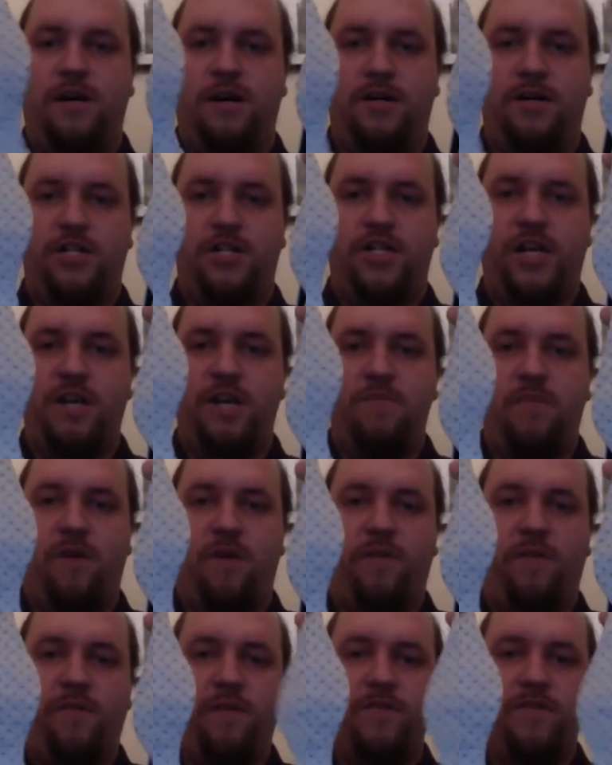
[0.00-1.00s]
cheap
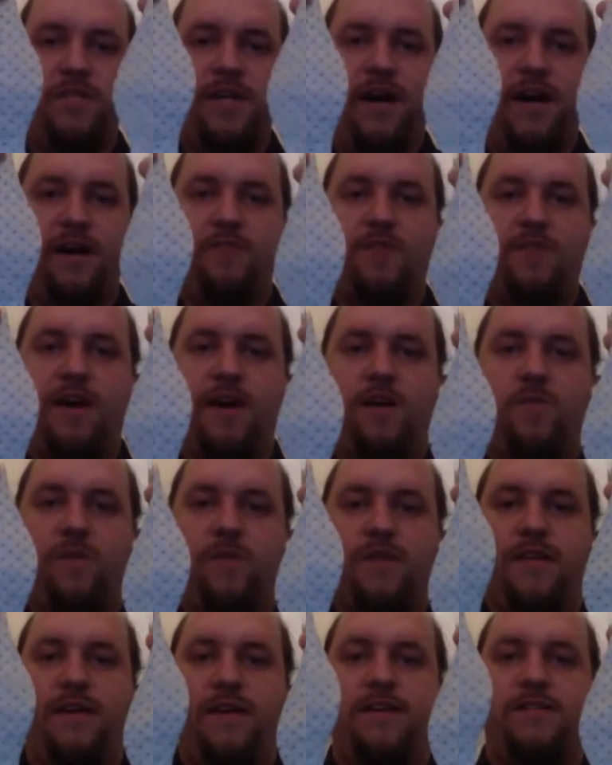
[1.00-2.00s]
off of tie rack when
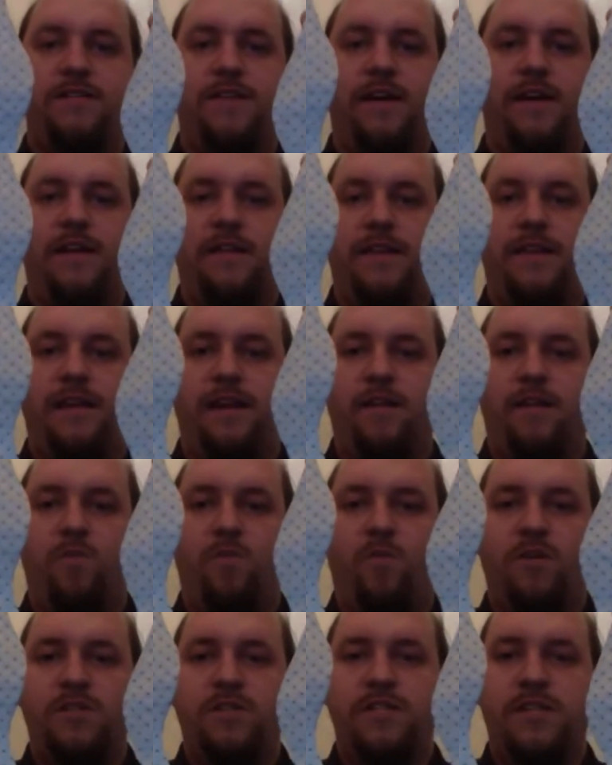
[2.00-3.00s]
they decided they didn't
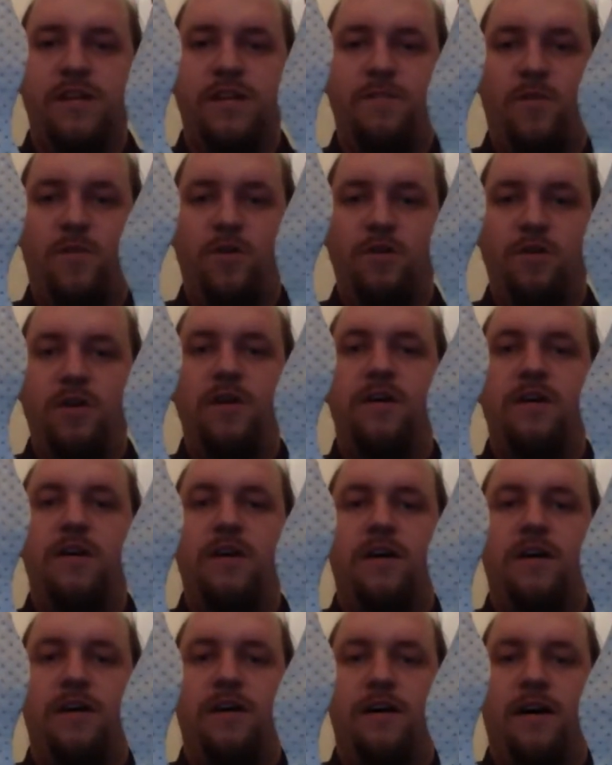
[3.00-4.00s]
want it anymore.
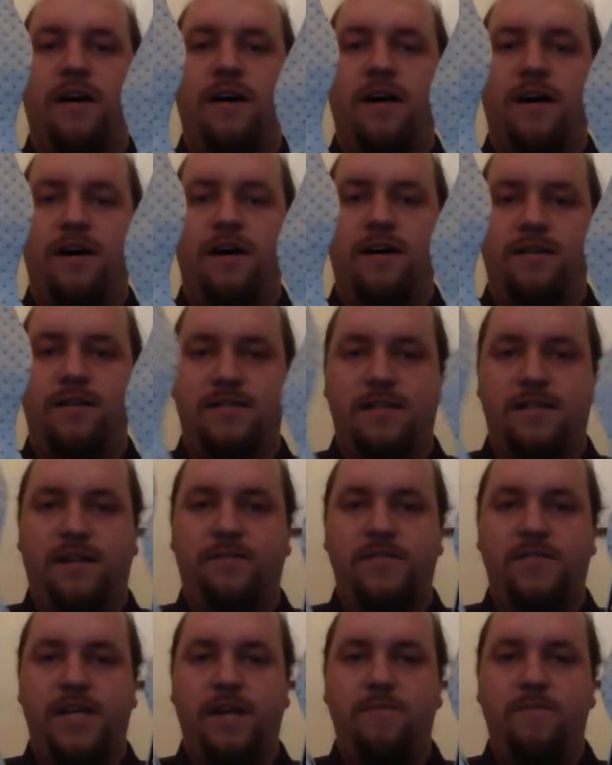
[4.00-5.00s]

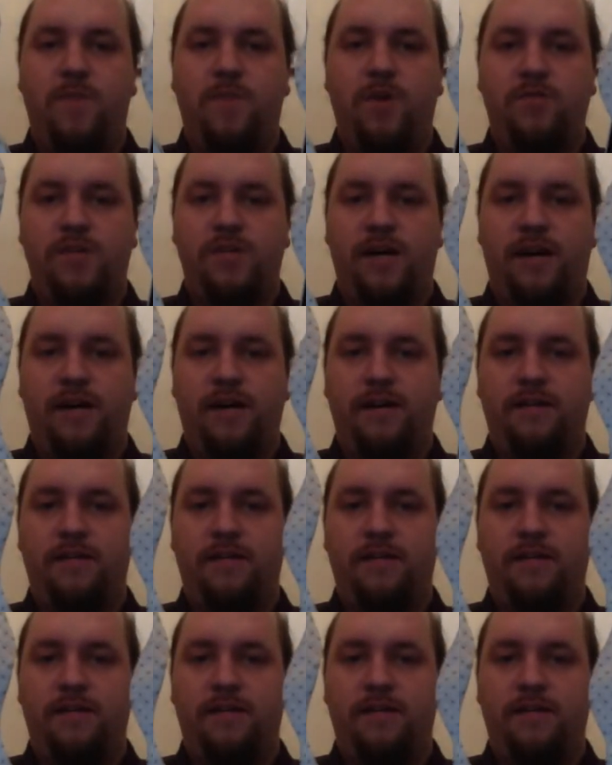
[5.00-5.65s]
Self-tied bow tie.